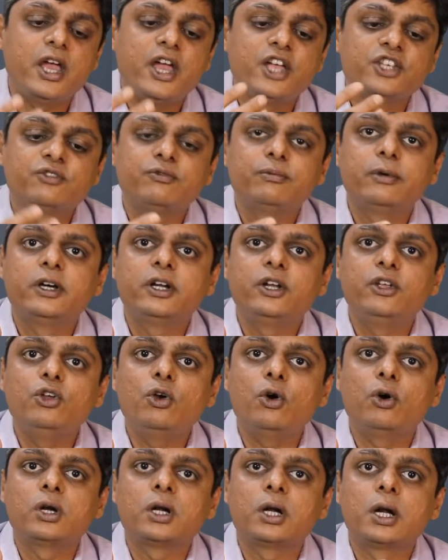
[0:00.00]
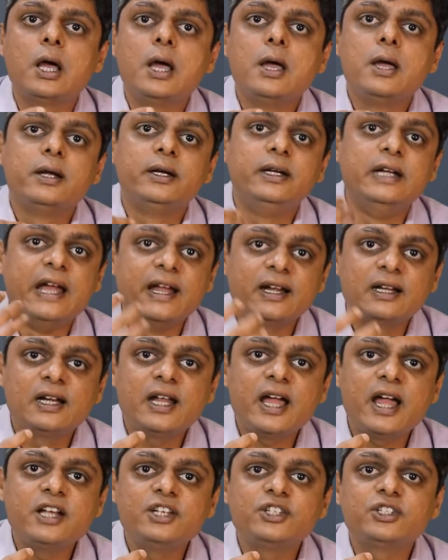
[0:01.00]
as per your
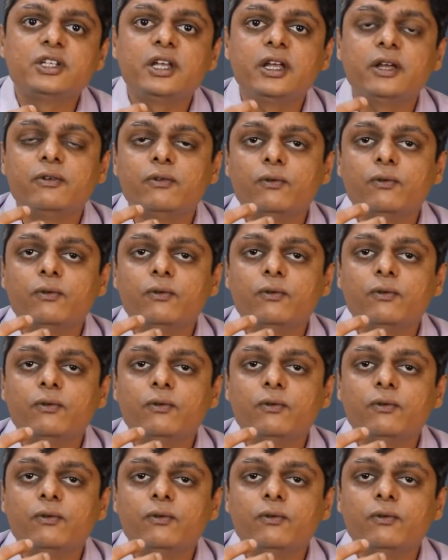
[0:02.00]
deadlines,